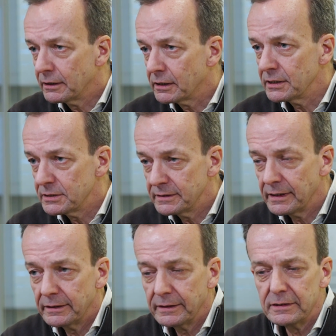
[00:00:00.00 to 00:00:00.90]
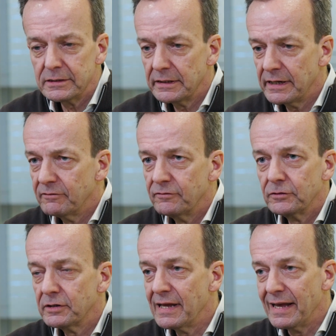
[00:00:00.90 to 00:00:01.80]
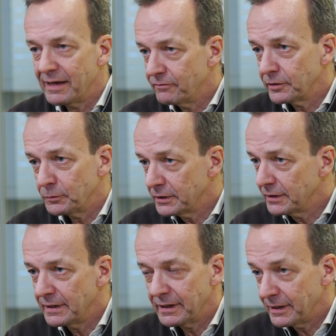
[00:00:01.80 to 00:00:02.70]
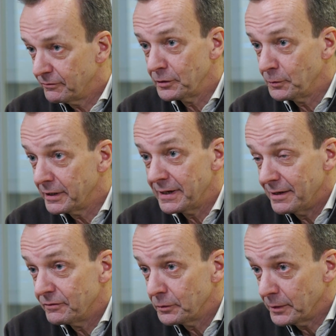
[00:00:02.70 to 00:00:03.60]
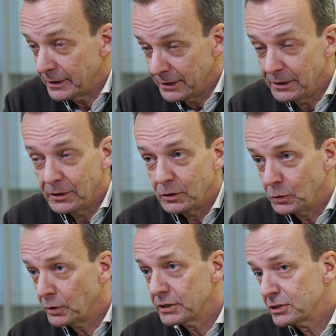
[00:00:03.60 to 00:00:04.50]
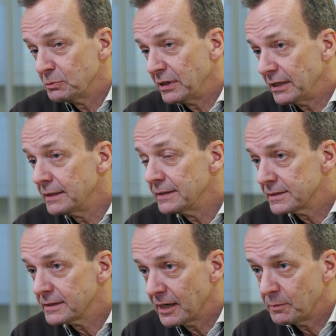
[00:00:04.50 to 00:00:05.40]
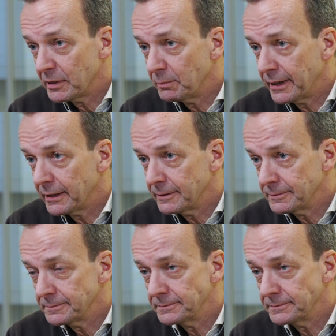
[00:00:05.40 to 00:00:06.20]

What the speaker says: large that there's enough for everyone who wants to be in this game and play.